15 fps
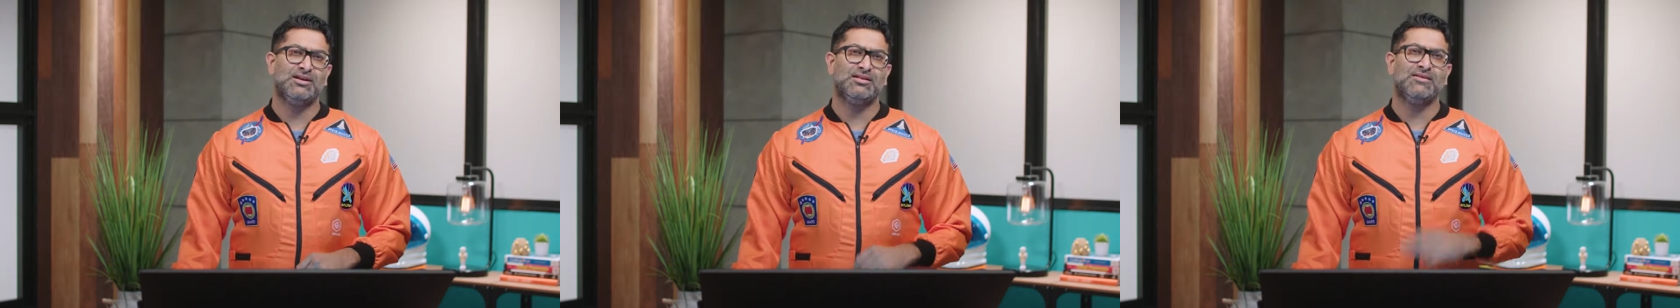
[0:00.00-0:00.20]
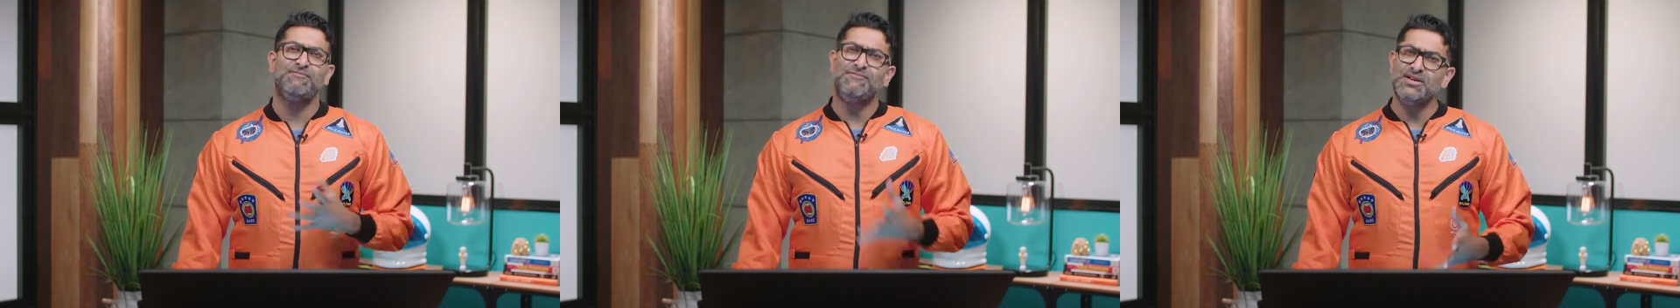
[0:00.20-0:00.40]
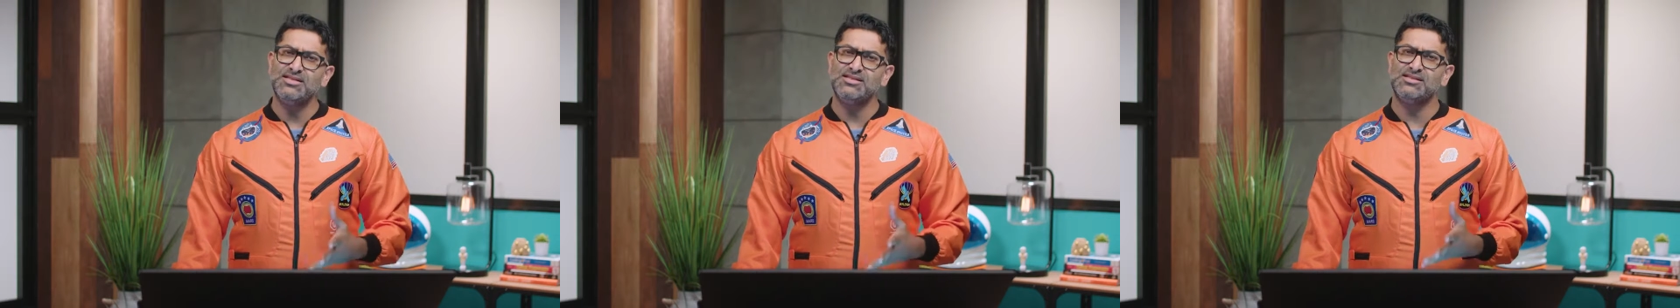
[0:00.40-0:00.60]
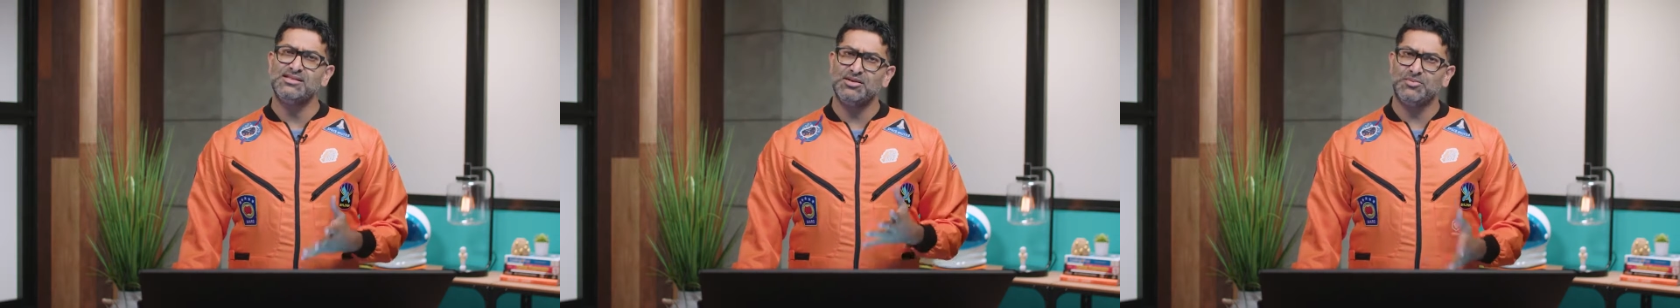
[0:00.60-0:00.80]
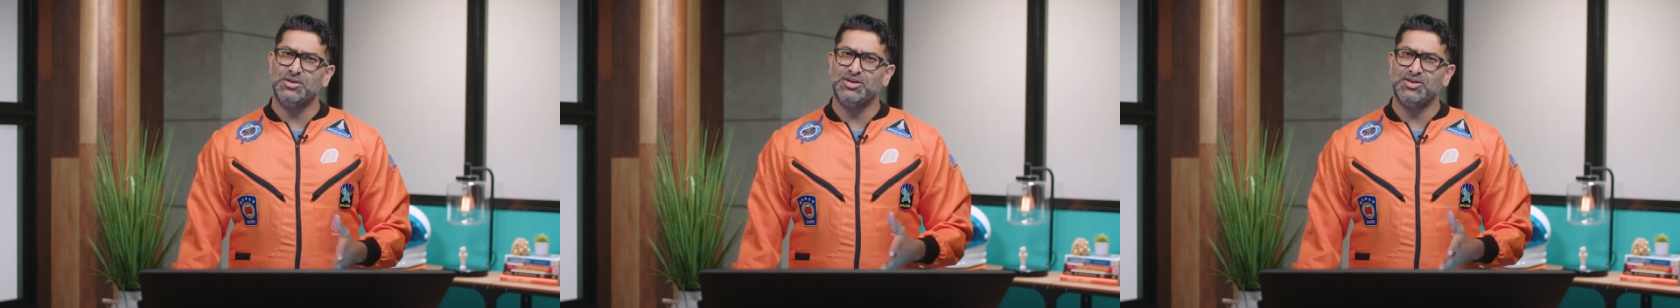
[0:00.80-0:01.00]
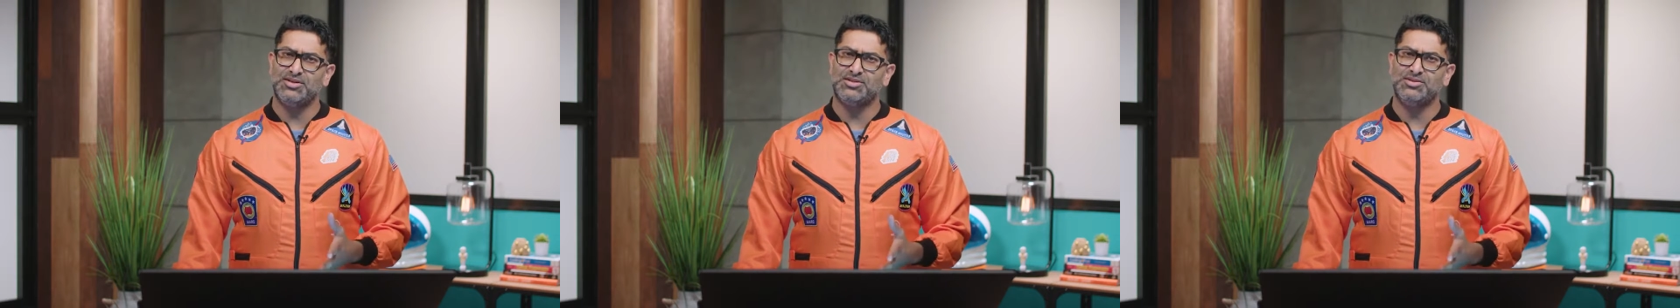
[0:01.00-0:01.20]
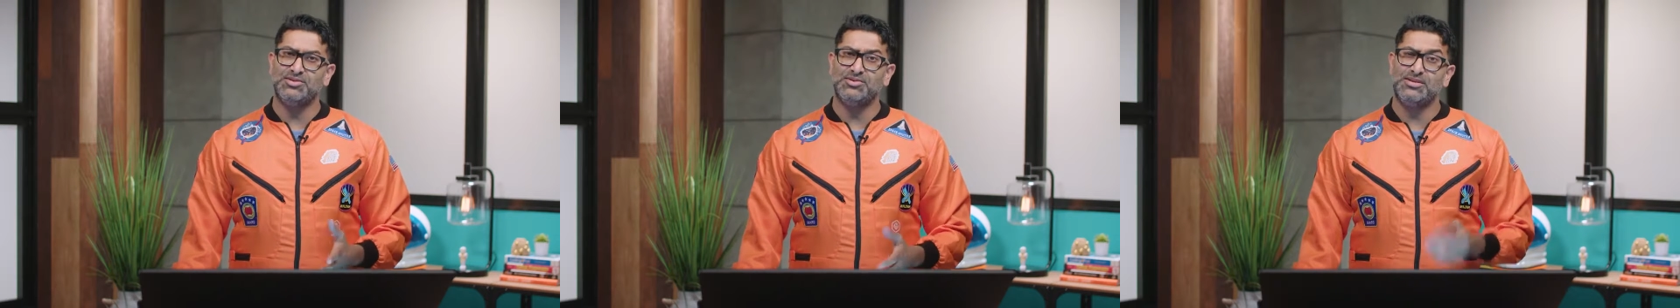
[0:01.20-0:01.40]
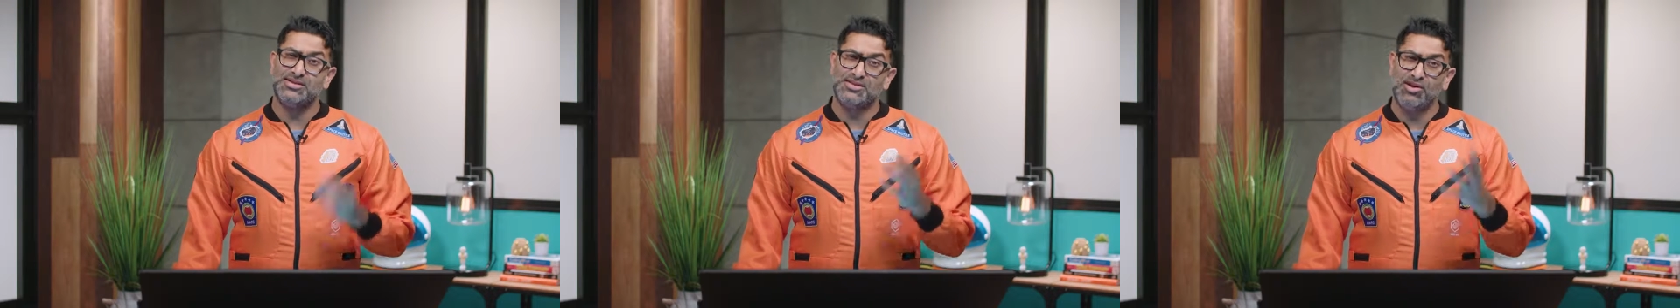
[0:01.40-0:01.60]
The first thing we're going to
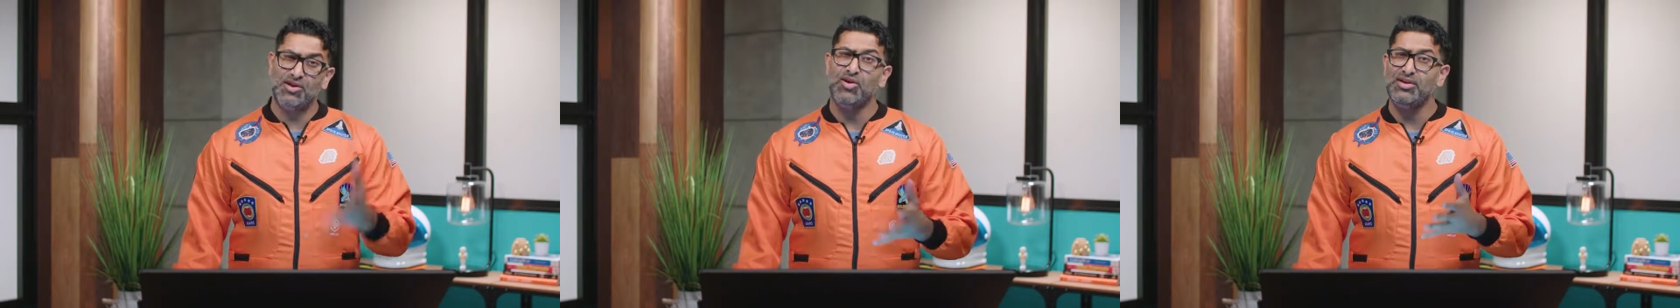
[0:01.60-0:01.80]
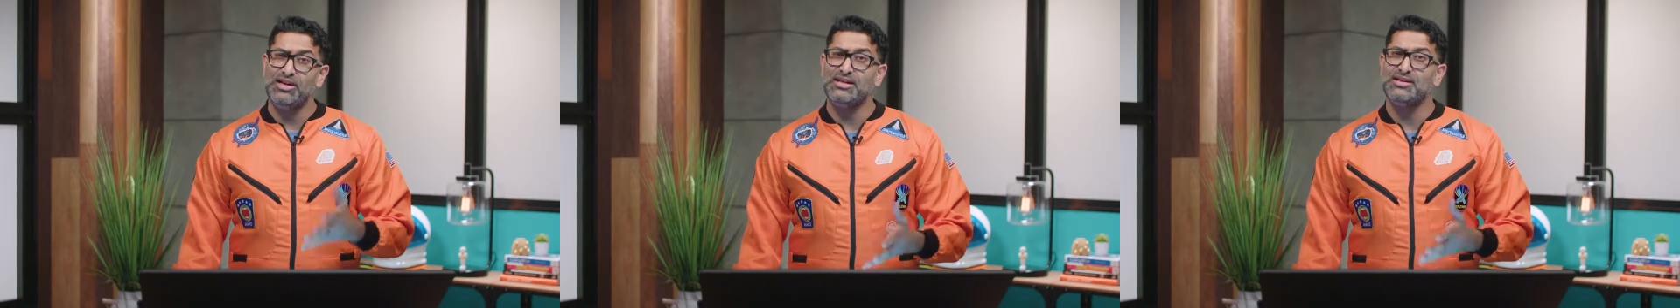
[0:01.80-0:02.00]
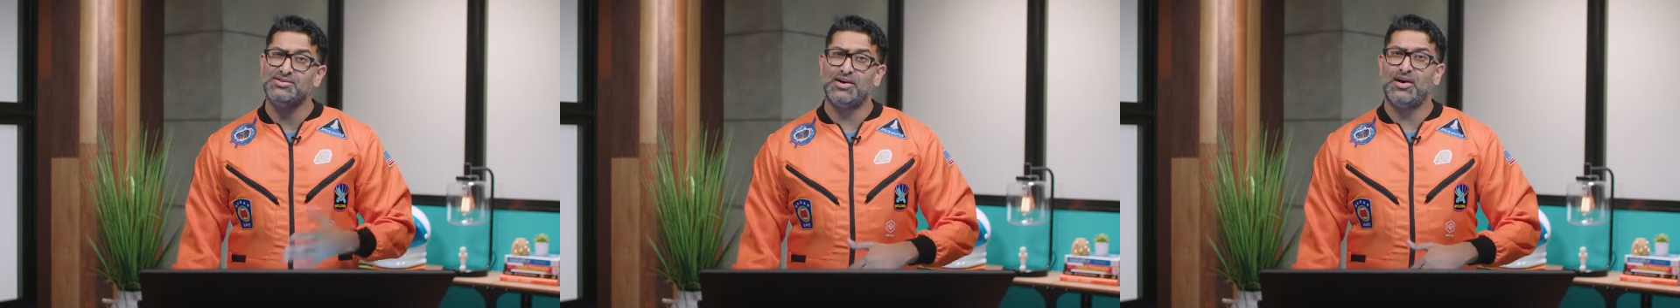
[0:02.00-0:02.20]
do is log into